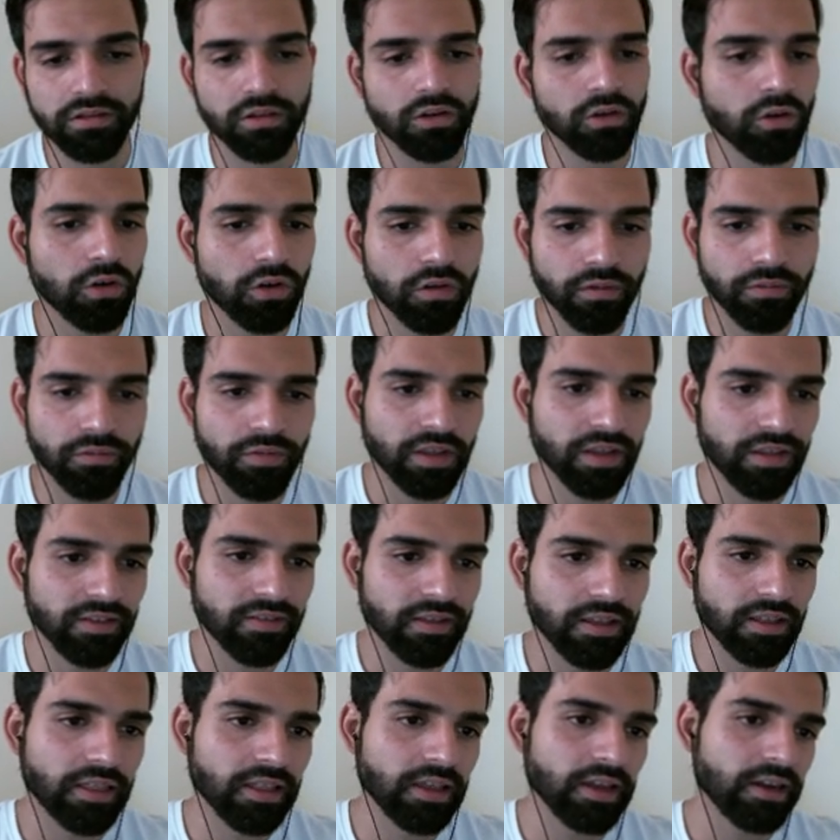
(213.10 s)
a lot of things
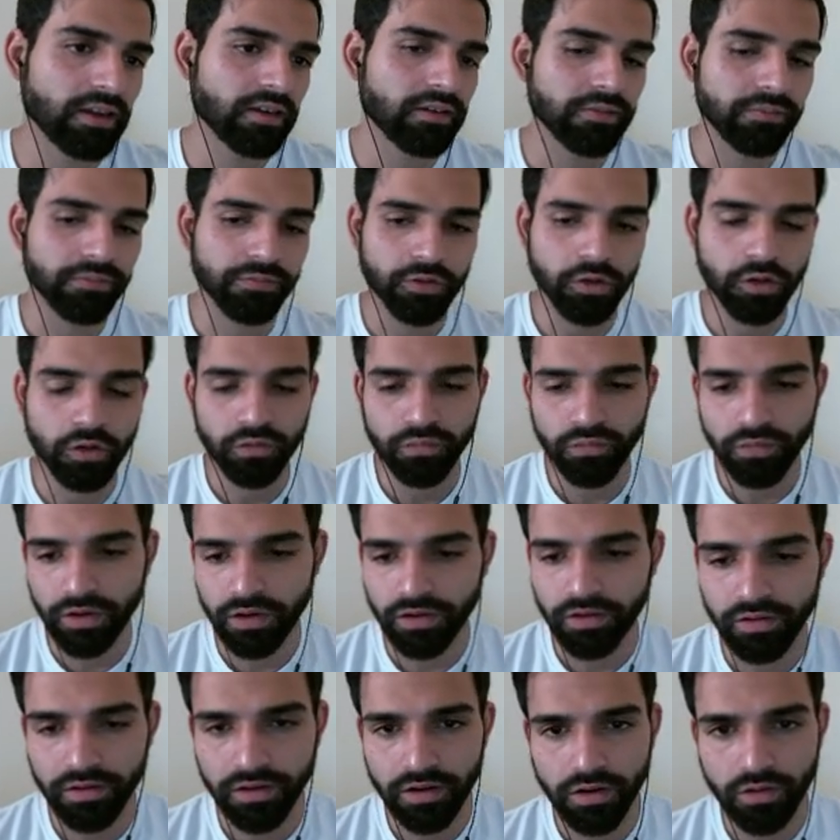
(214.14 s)
are there. You could
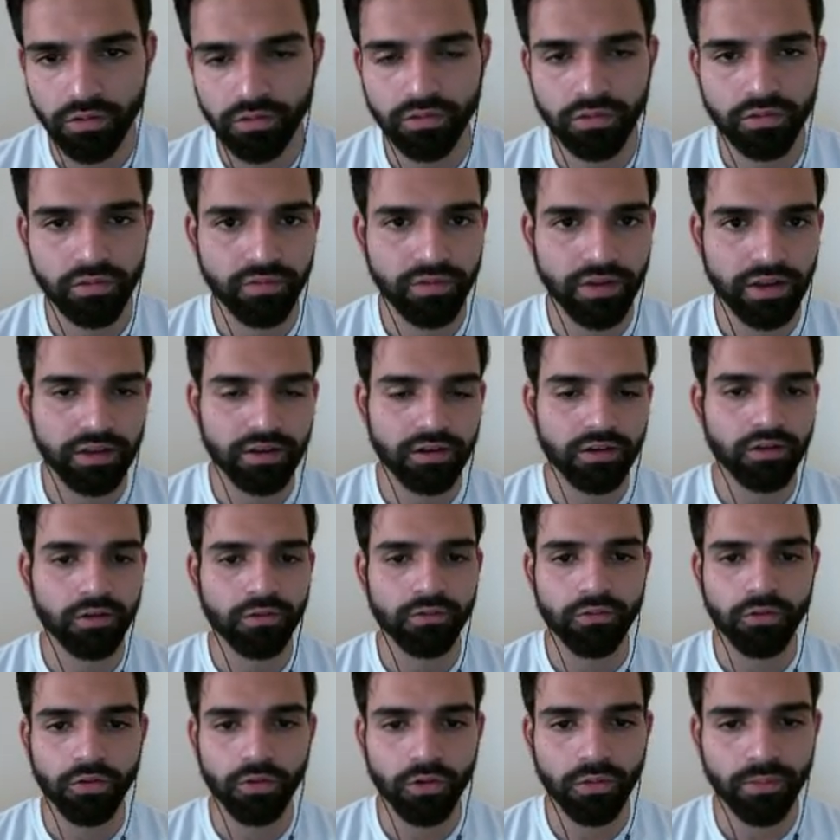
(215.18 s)
figure it out, find it
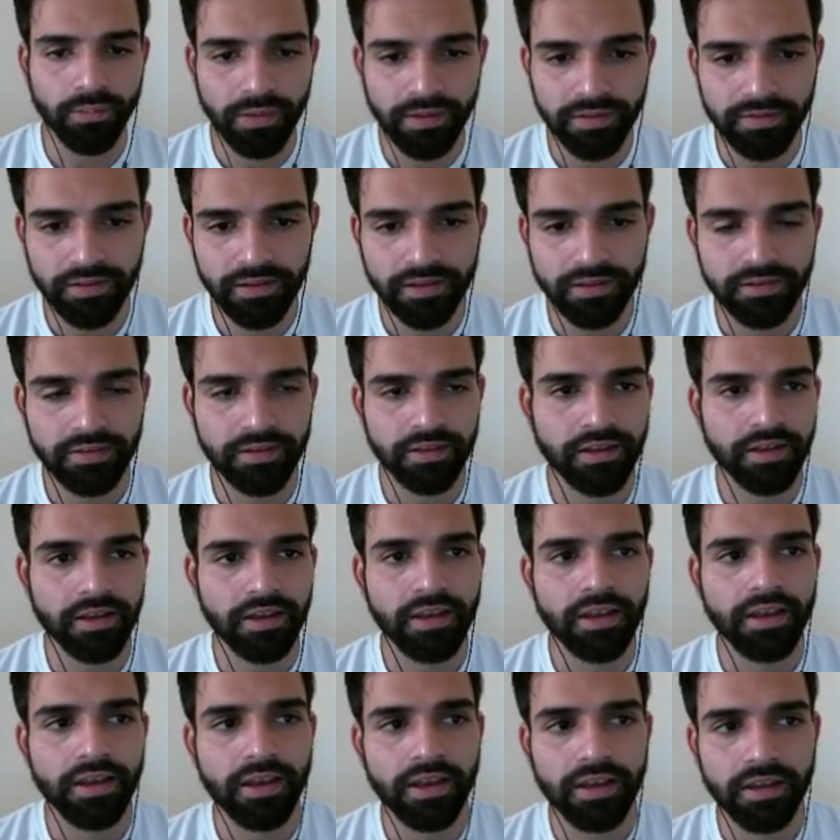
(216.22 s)
out for your business.
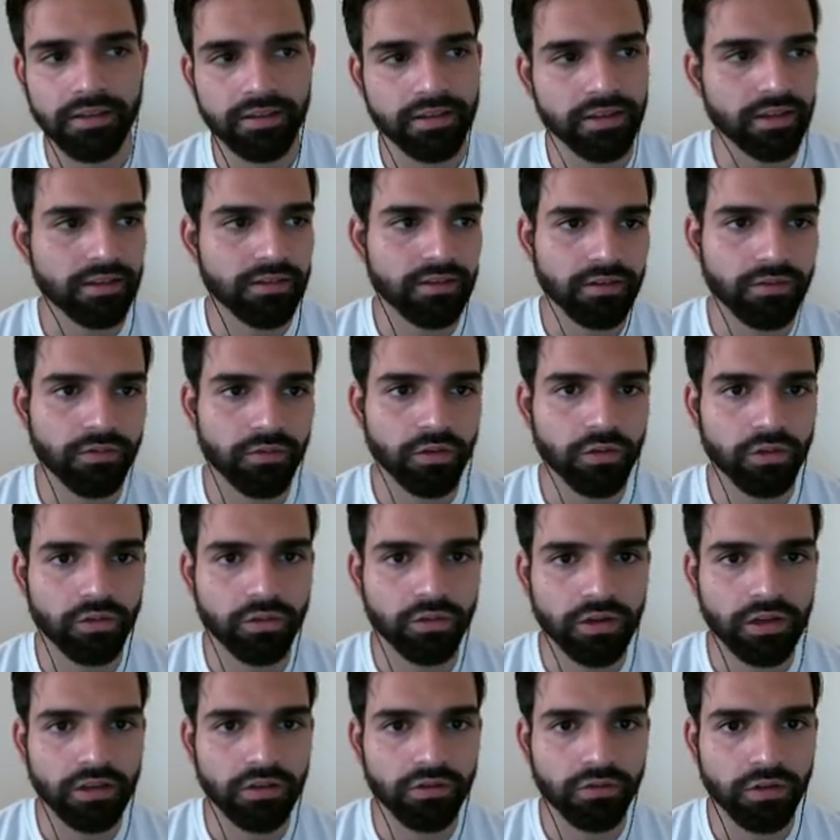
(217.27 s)
And that's it for
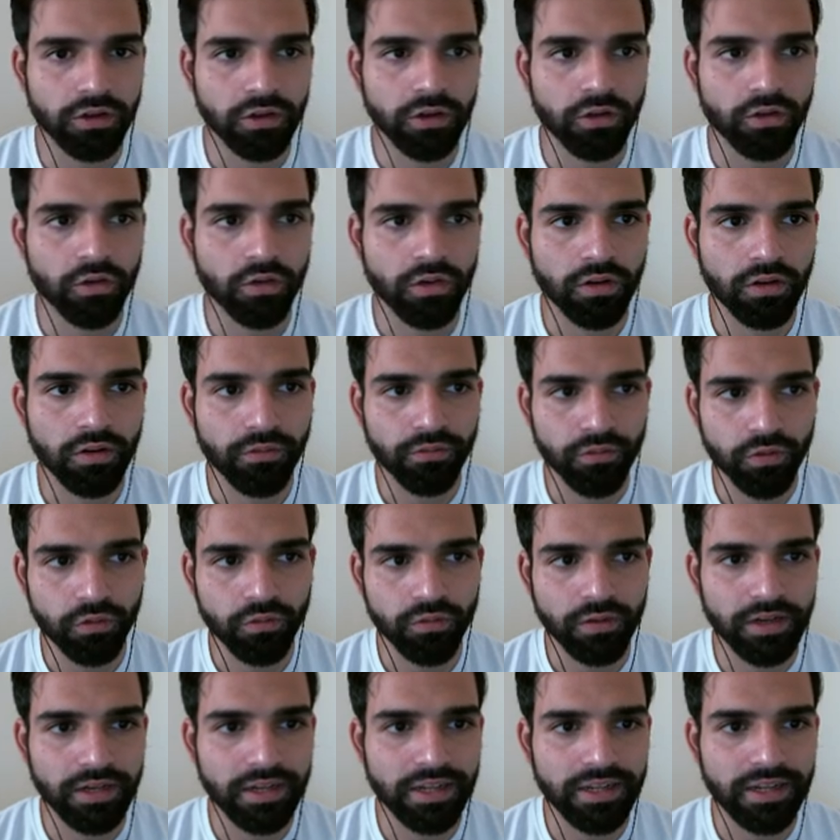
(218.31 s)
today's video. And if you
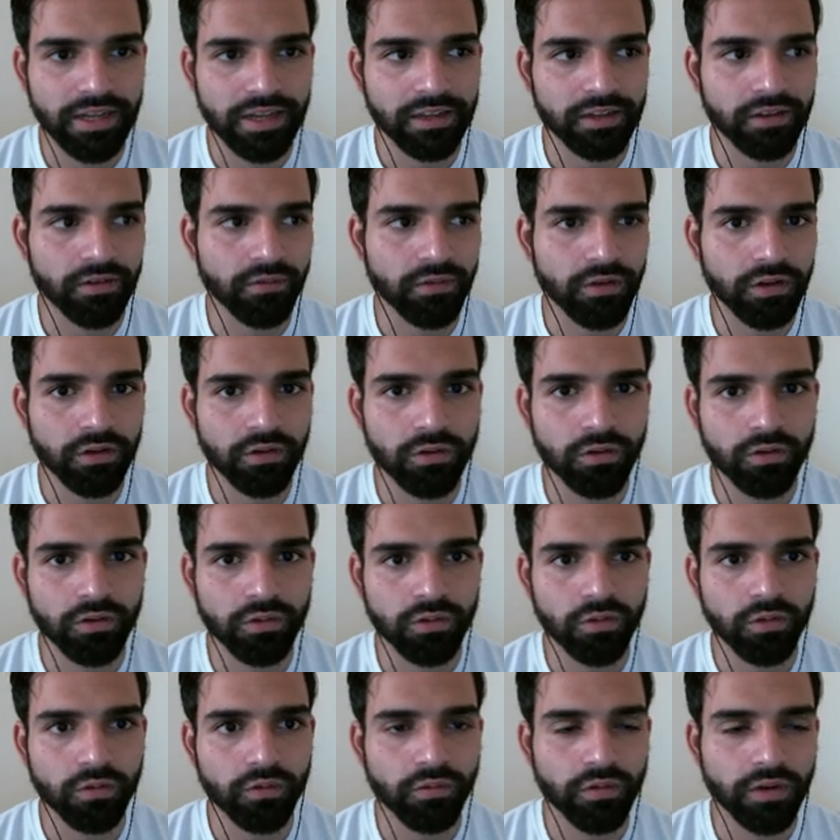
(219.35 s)
really like the video,
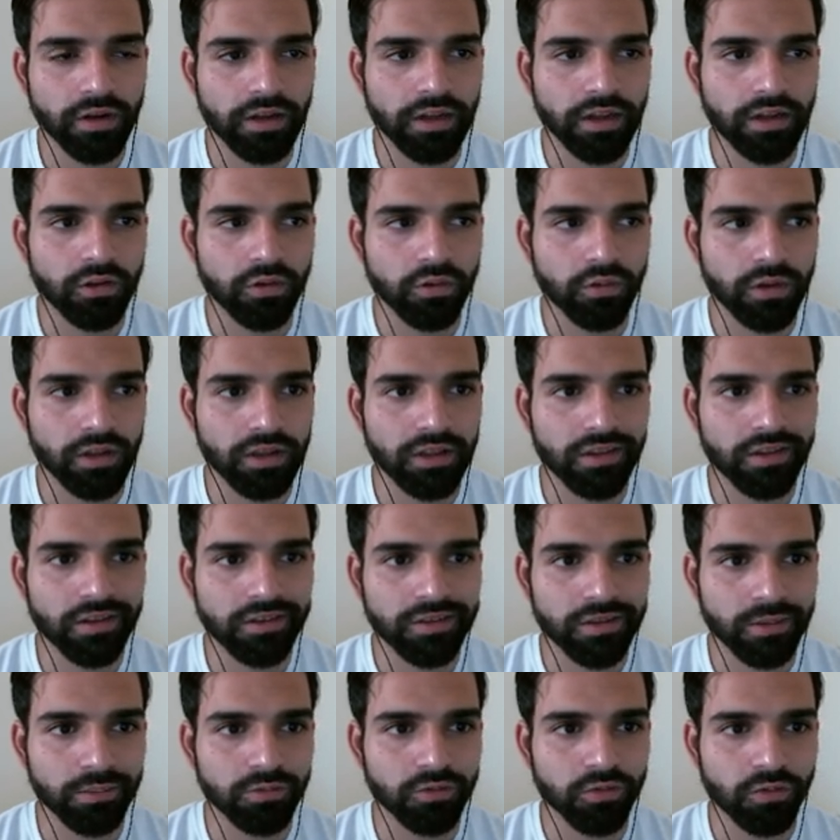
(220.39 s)
don't forget to hit the
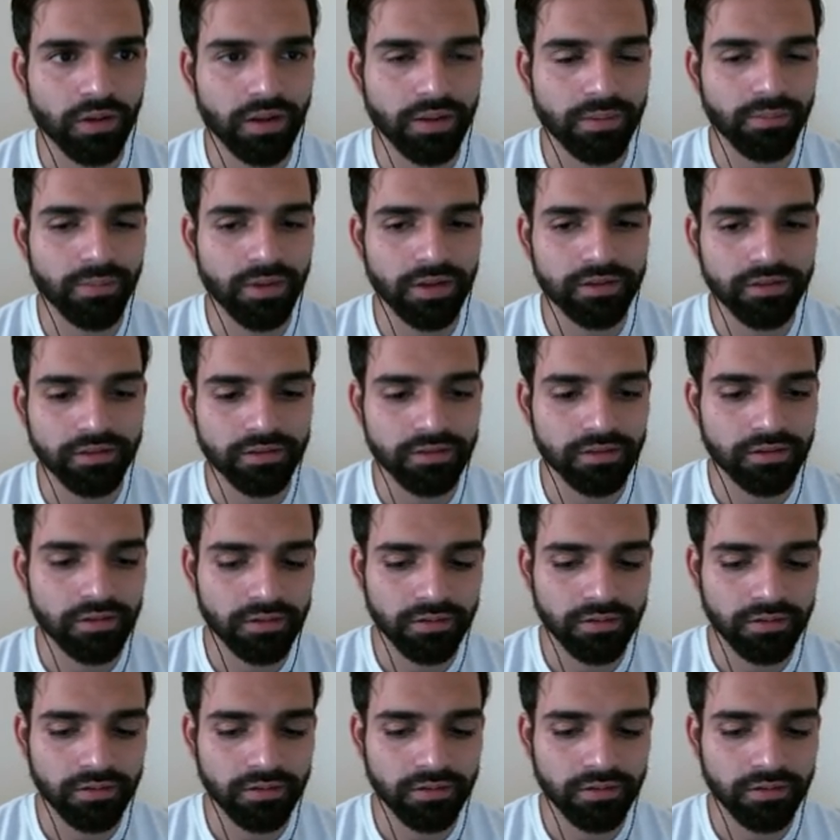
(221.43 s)
subscribe button